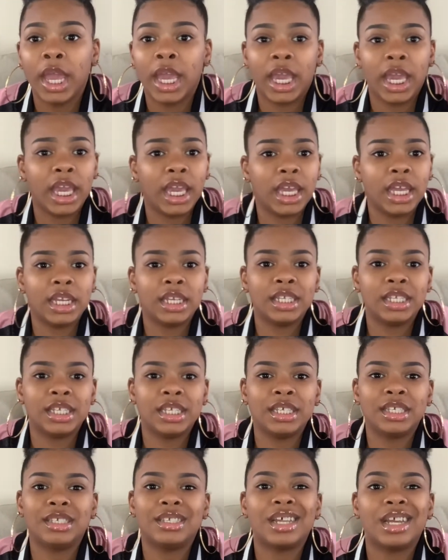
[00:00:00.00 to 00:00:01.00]
And
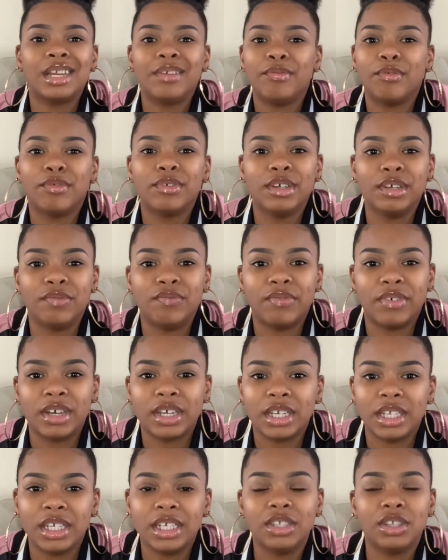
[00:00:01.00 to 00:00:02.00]
it's not even really funny.